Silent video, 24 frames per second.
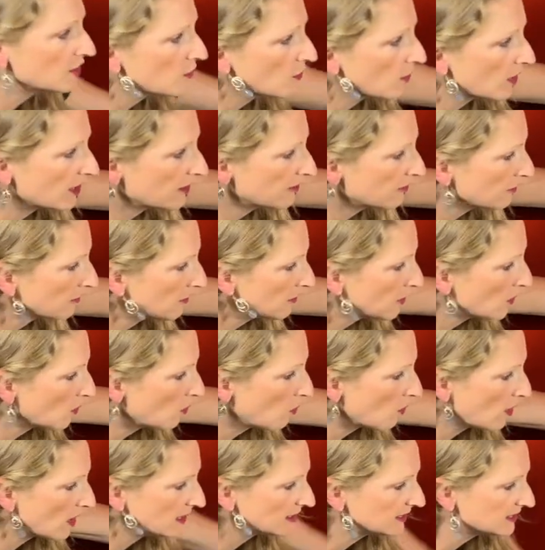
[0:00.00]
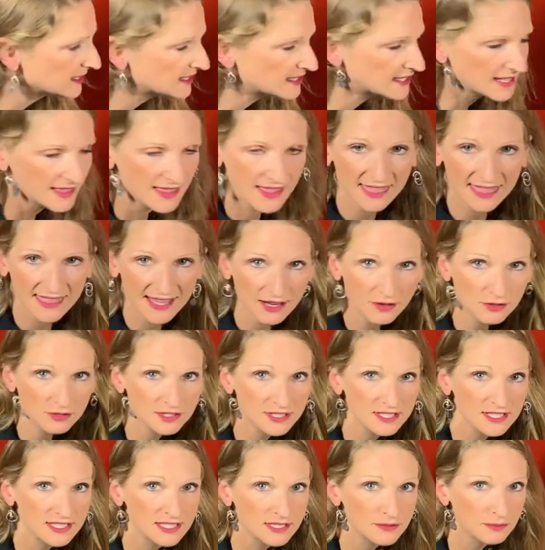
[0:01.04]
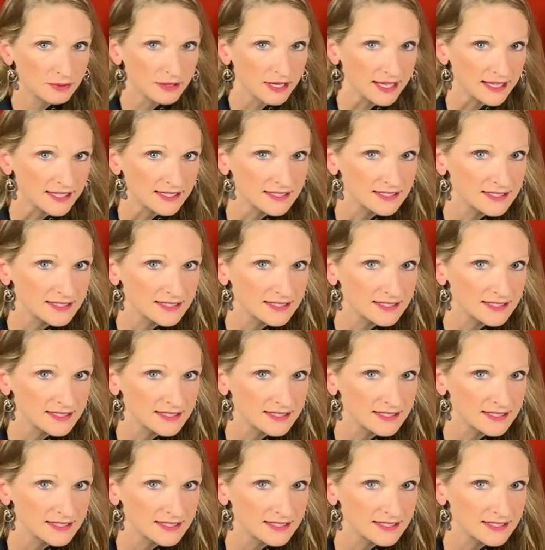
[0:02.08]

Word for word: going from the ones to the thousands place.